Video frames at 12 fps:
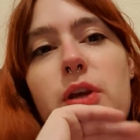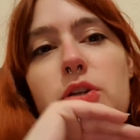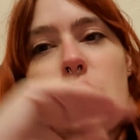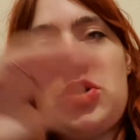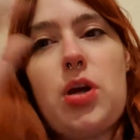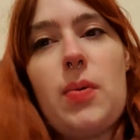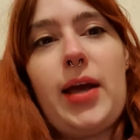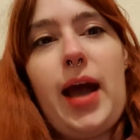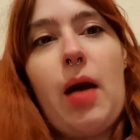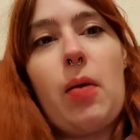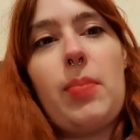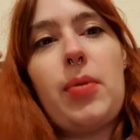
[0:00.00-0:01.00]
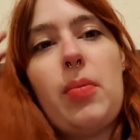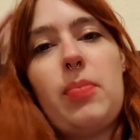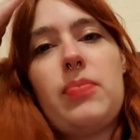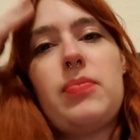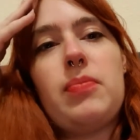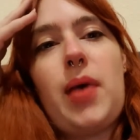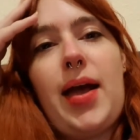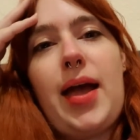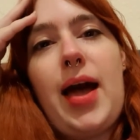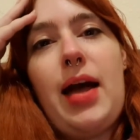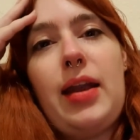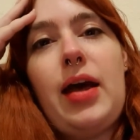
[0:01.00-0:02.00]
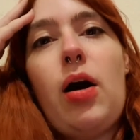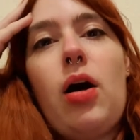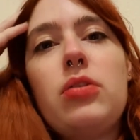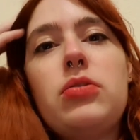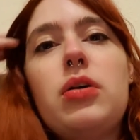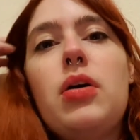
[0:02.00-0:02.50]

just showing how I put my hairnet on